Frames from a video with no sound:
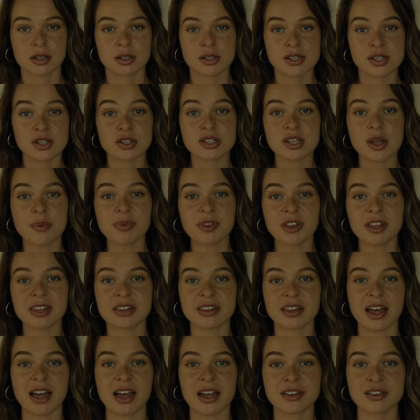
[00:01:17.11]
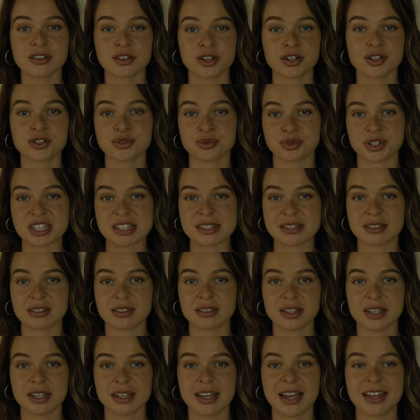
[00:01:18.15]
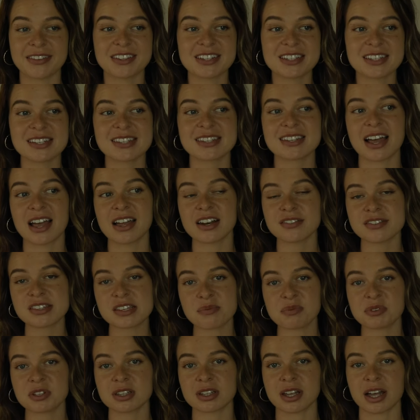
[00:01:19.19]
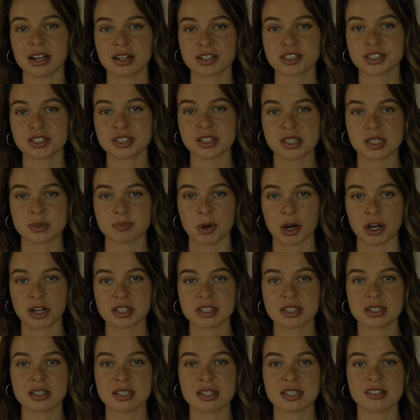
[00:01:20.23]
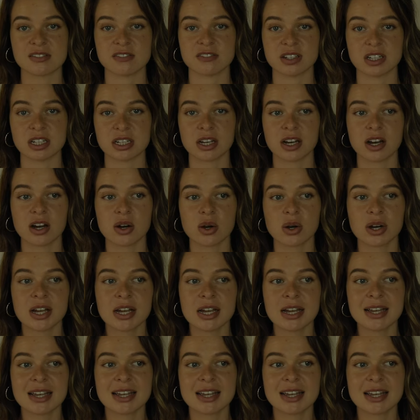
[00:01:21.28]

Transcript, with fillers: So something that I learned recently, and this is kind of something that actually sparked this video,